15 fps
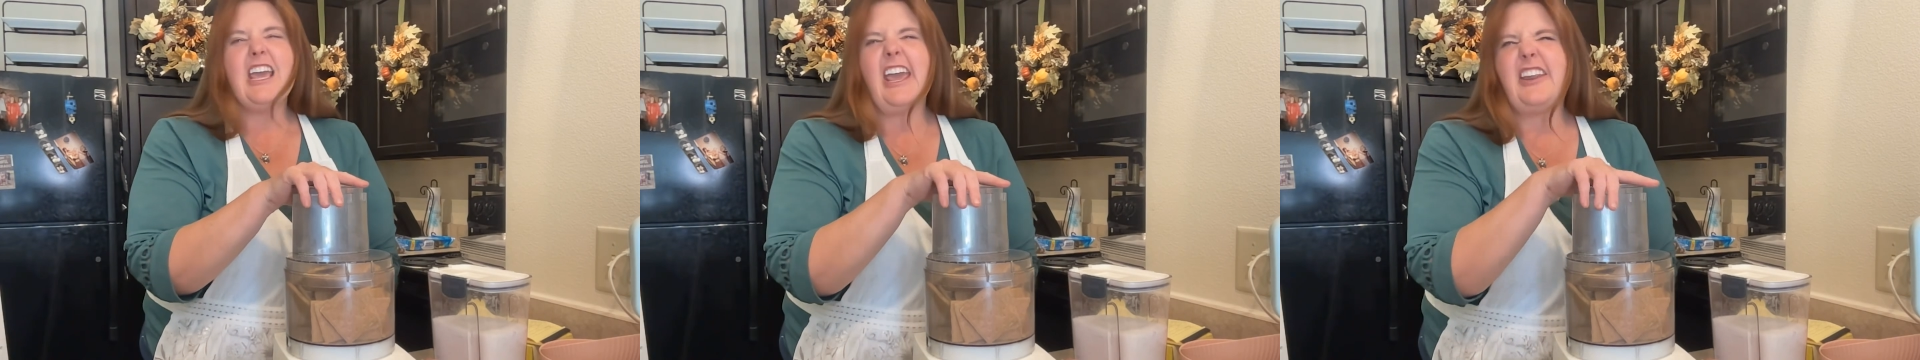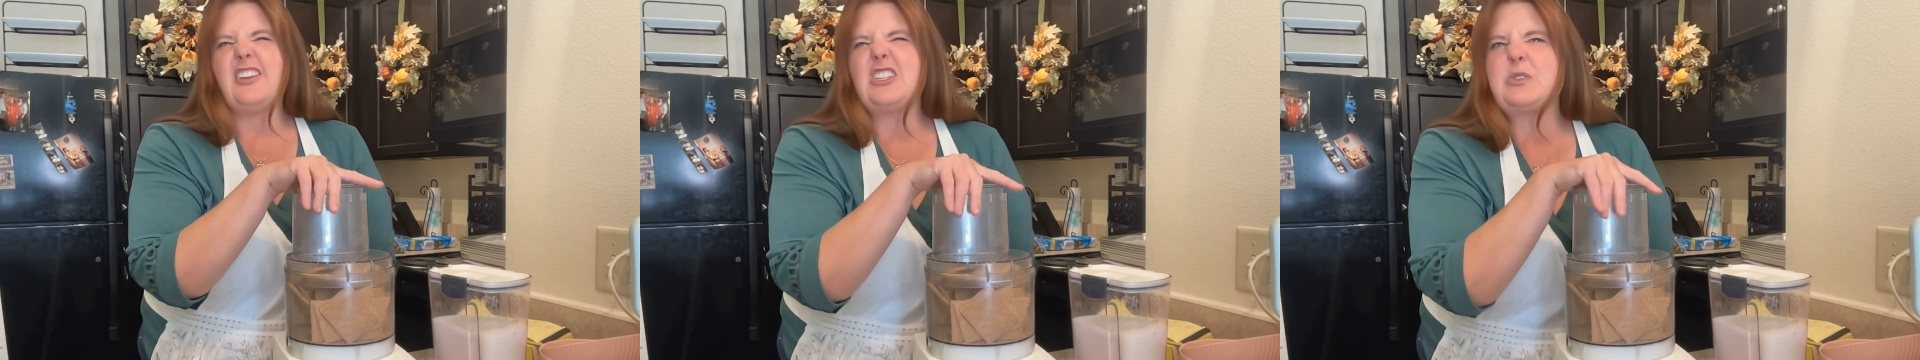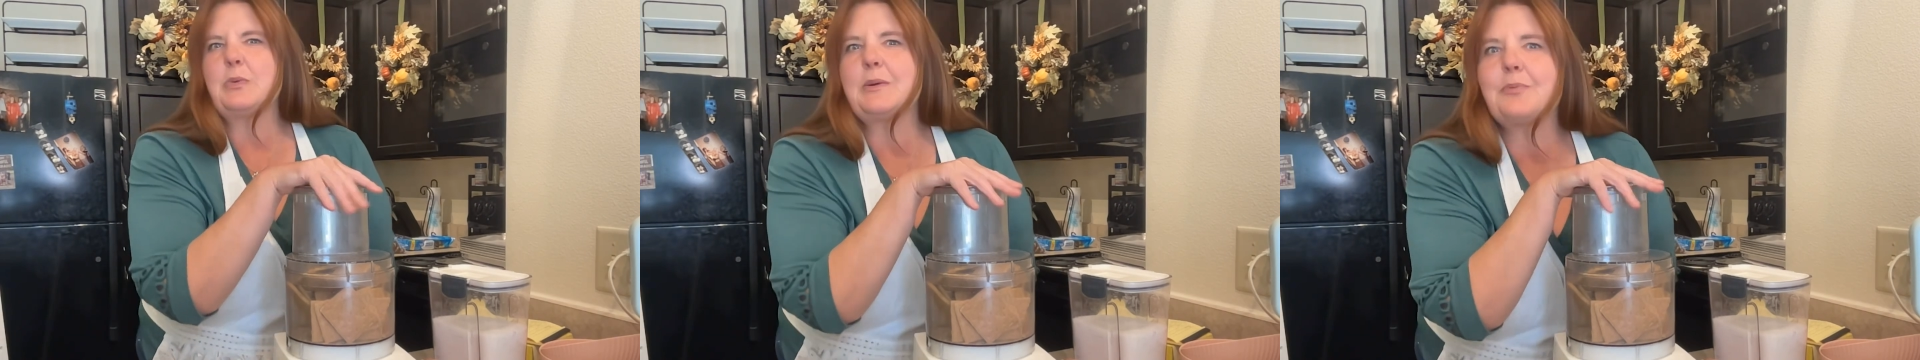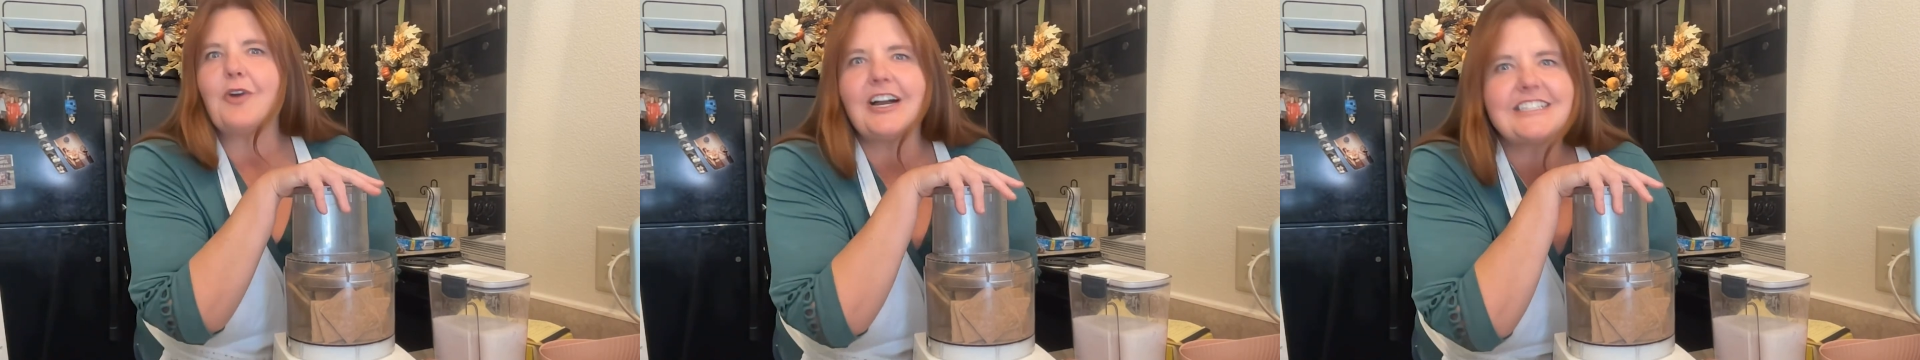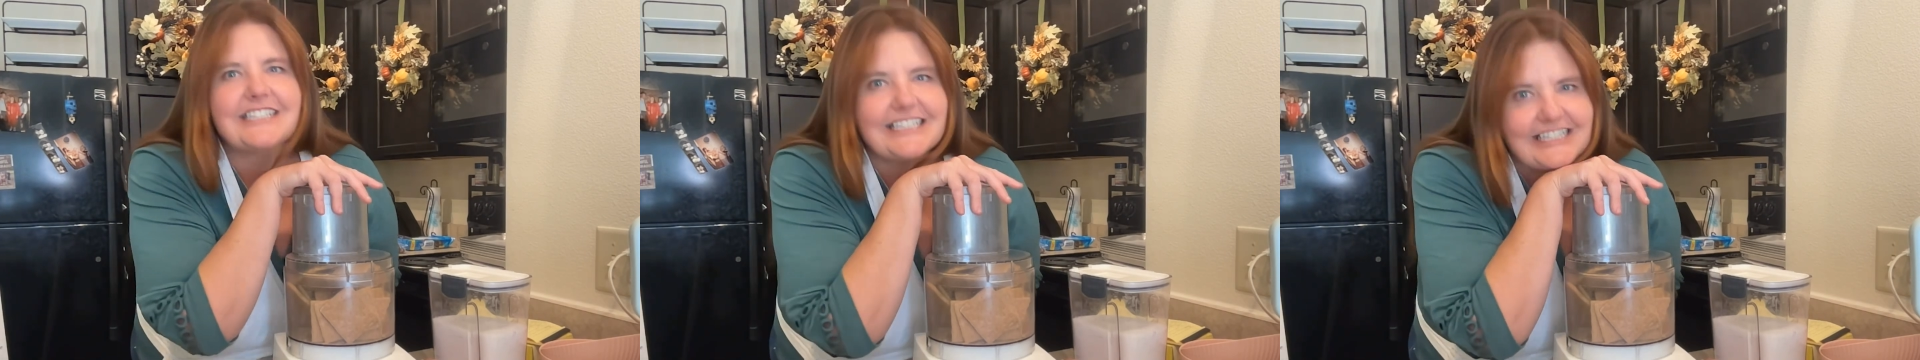and you just wanna
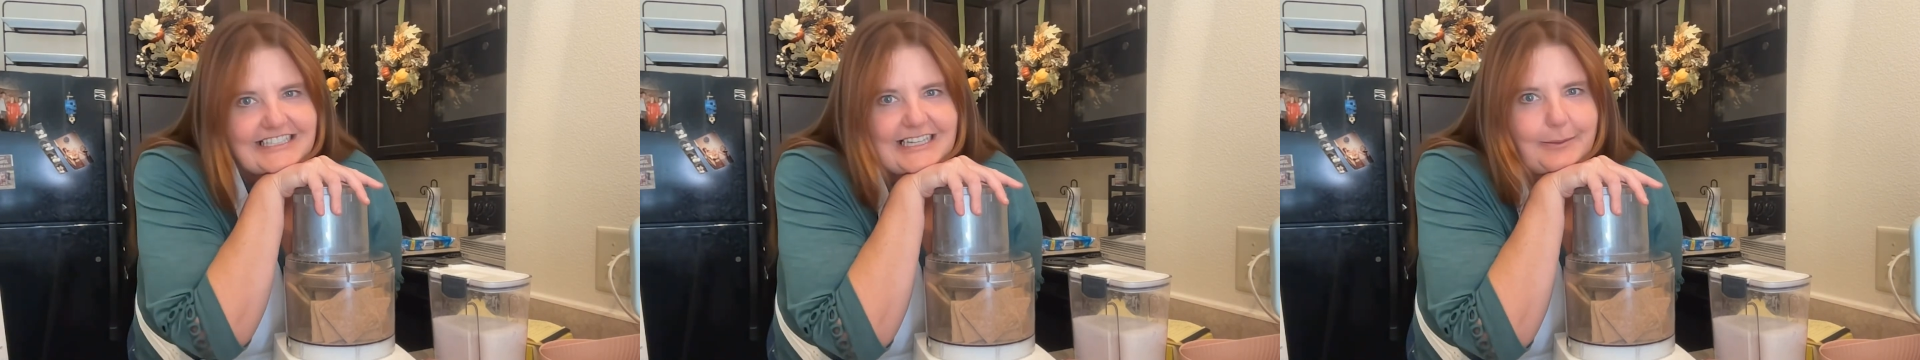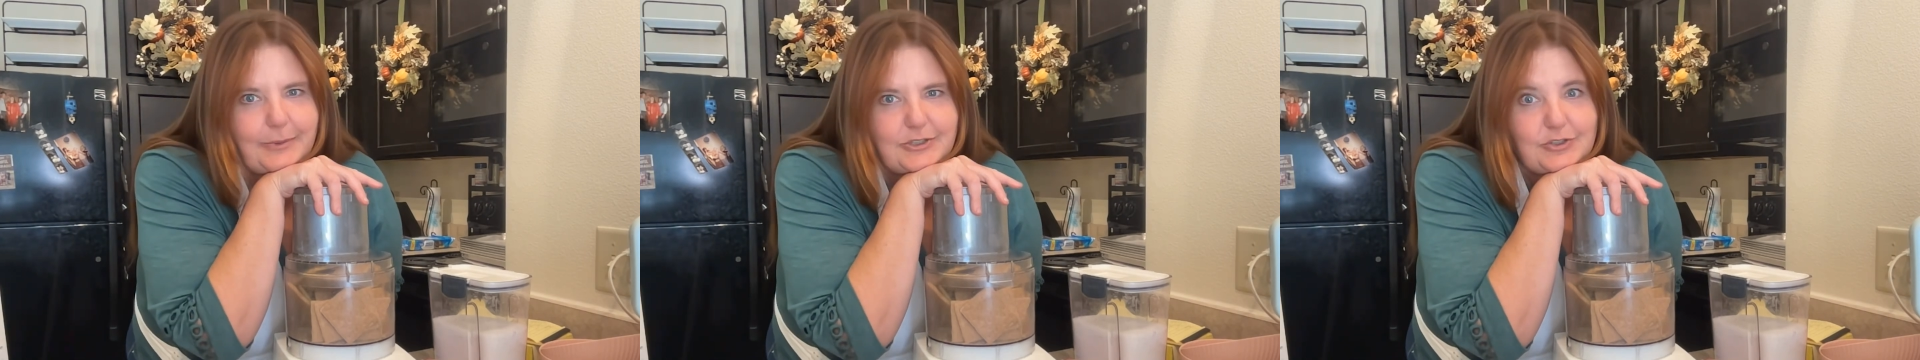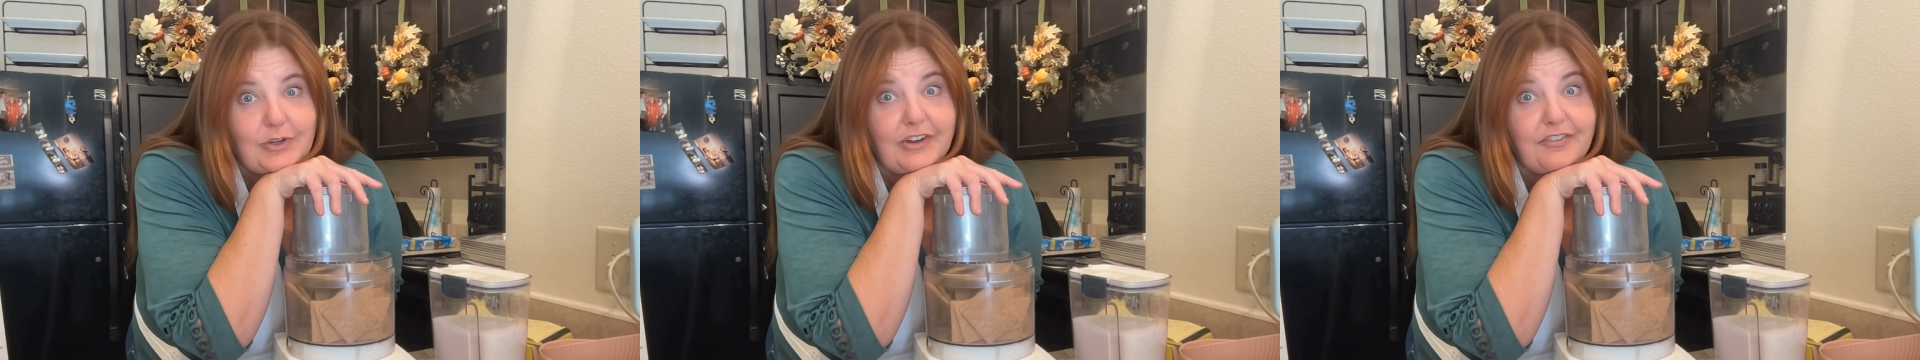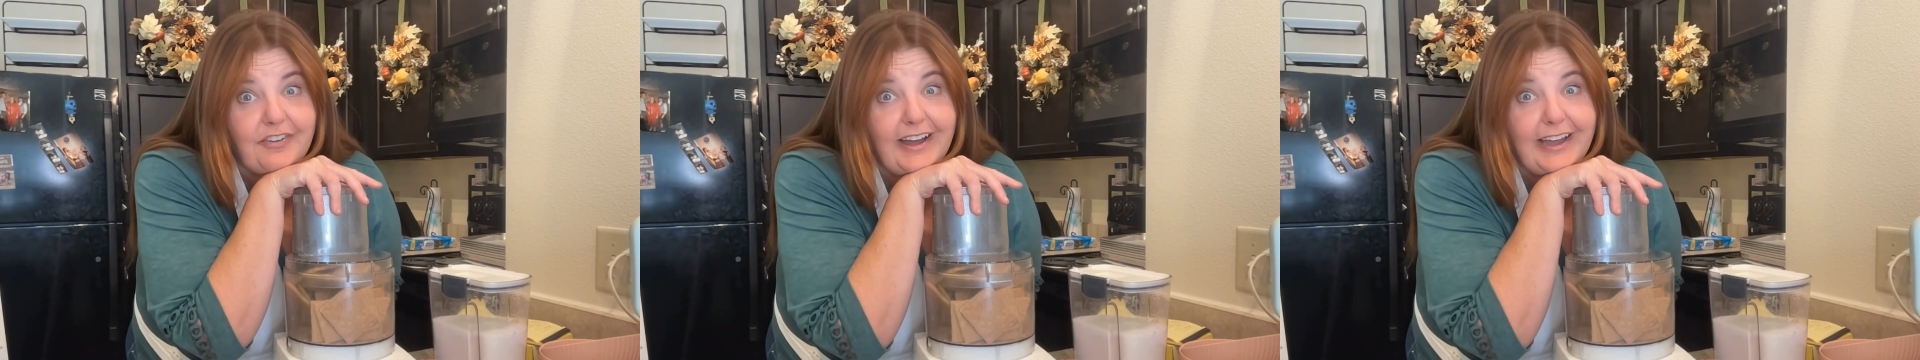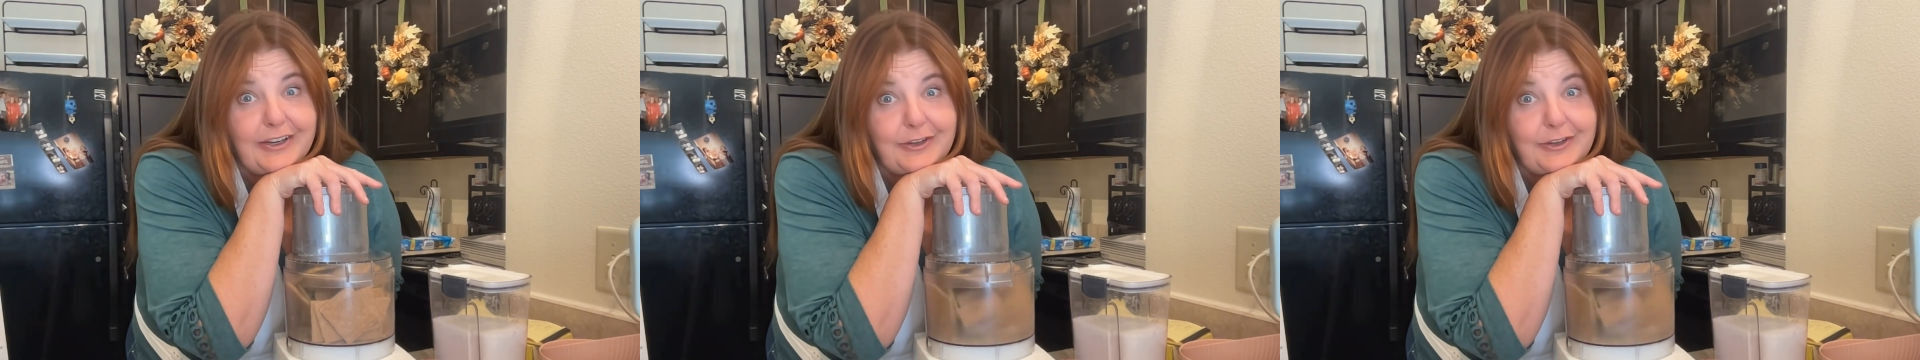process this up into a fine